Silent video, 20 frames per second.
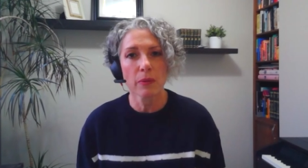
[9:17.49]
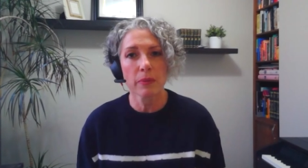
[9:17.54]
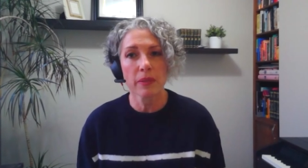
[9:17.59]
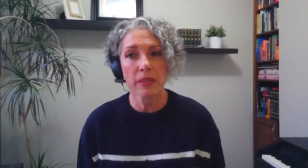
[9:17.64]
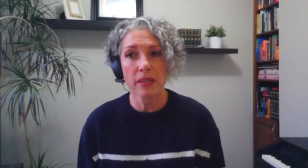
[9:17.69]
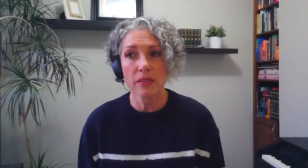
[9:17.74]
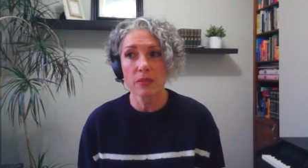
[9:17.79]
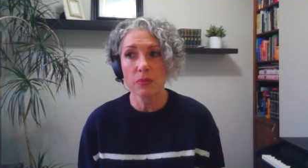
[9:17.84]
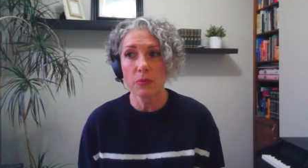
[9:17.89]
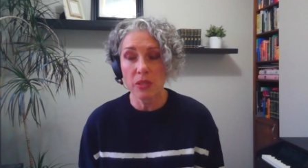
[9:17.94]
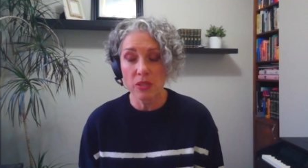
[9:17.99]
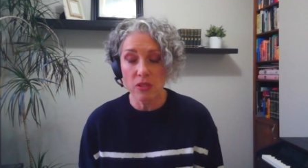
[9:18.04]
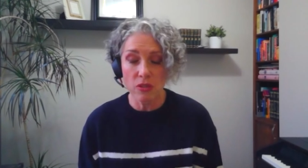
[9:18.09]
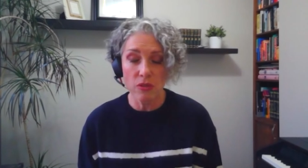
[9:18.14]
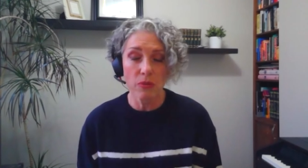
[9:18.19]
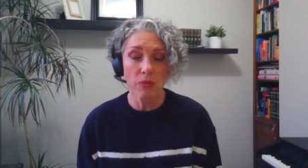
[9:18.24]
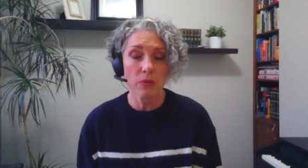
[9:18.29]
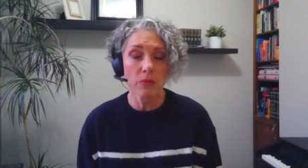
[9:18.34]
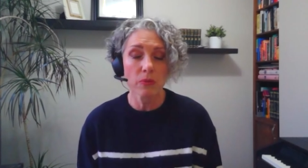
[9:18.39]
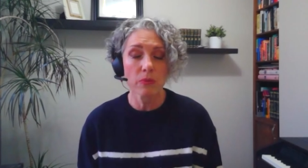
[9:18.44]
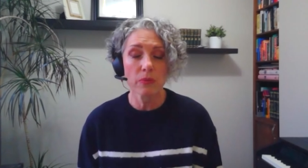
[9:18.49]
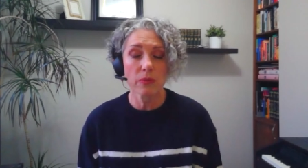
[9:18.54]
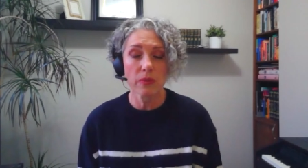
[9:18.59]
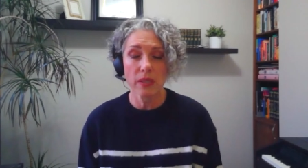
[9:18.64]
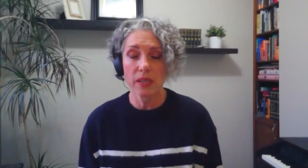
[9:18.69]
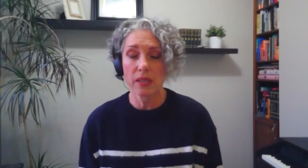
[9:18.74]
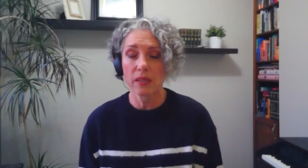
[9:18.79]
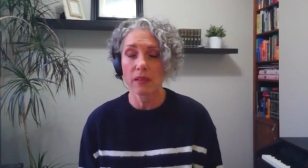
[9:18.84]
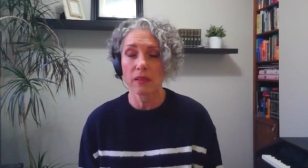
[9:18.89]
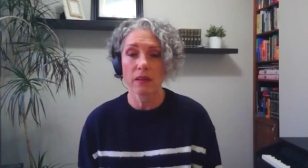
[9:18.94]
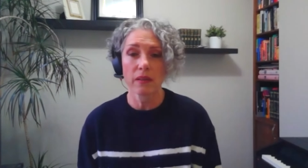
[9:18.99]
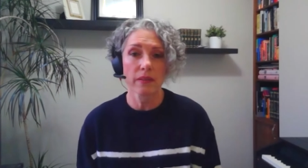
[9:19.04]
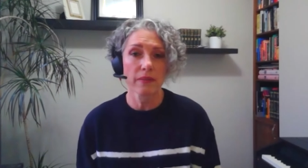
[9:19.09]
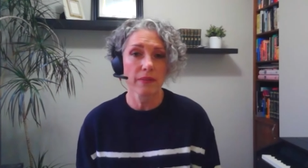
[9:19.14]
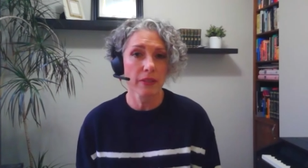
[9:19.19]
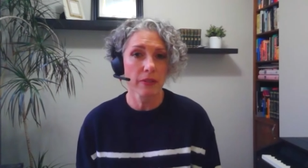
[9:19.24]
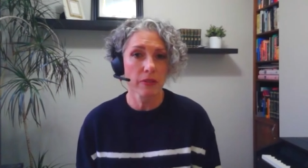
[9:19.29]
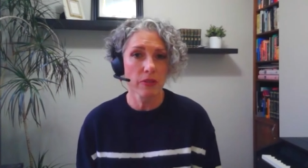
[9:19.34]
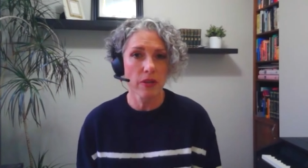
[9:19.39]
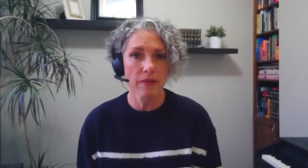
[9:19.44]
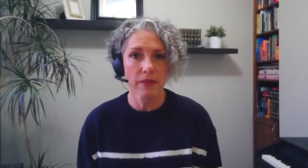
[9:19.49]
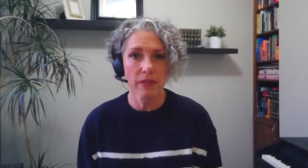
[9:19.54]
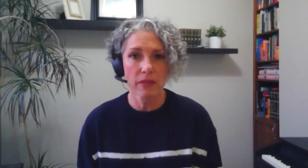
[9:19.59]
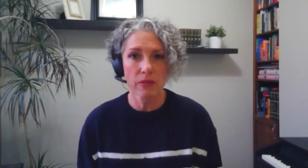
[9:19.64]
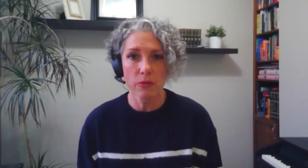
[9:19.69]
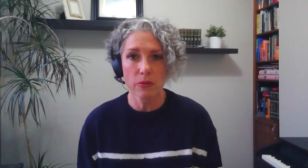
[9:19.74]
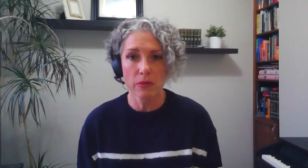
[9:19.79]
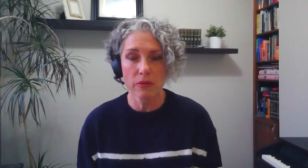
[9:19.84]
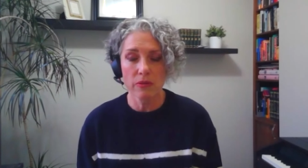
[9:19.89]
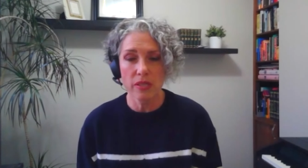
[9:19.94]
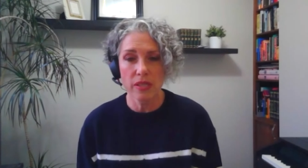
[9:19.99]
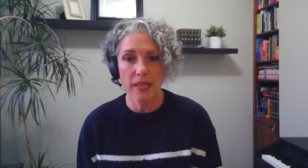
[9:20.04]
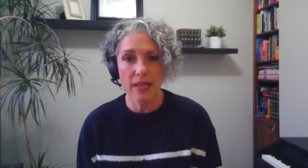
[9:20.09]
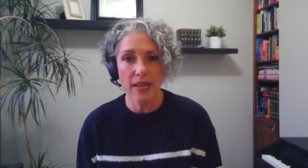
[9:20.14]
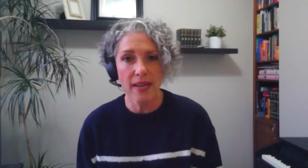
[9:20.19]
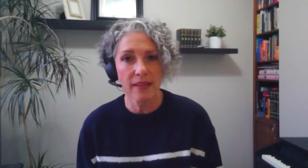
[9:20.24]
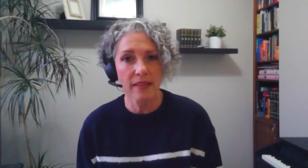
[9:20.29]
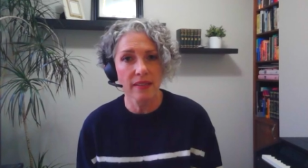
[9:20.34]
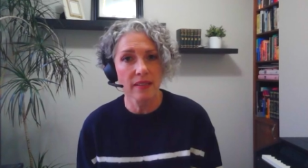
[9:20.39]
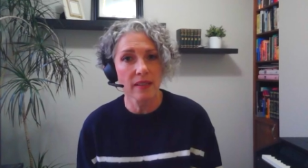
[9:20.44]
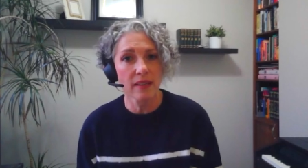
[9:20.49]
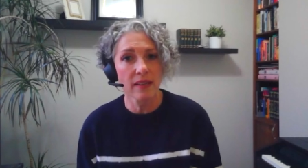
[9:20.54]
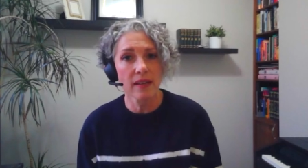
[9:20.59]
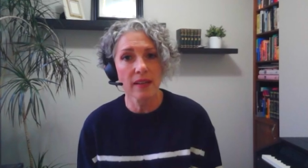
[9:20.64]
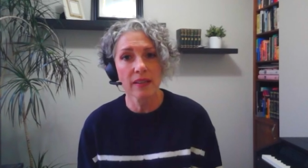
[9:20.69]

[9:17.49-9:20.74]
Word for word: because we do need a lot of air traffic controllers in Canada.